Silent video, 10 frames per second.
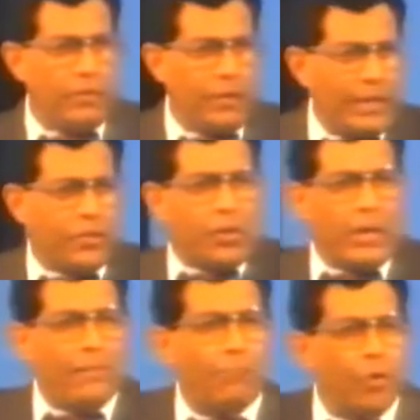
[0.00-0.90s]

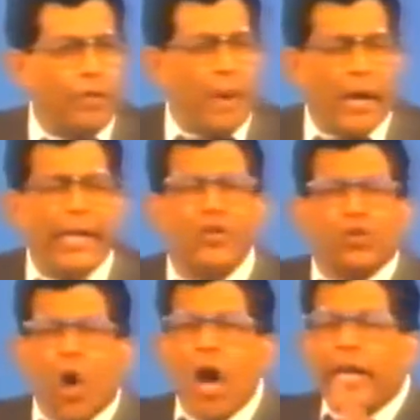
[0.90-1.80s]
literally moving mountains. He's
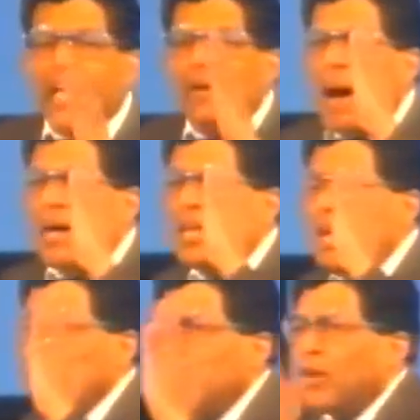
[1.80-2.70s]
talking about
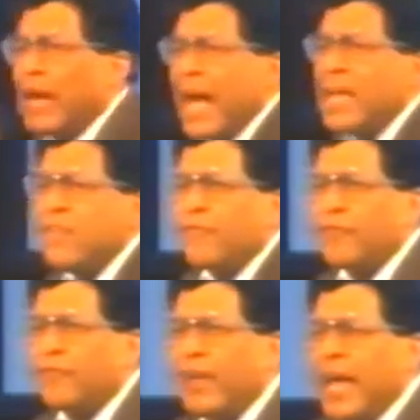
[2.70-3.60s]
your
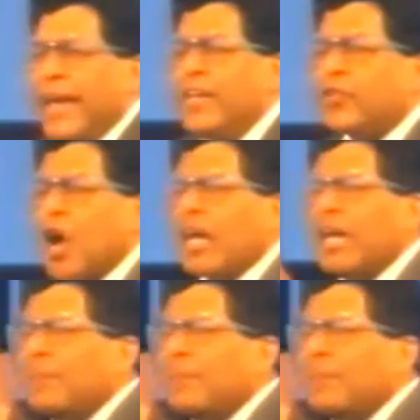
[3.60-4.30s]
life. He's talking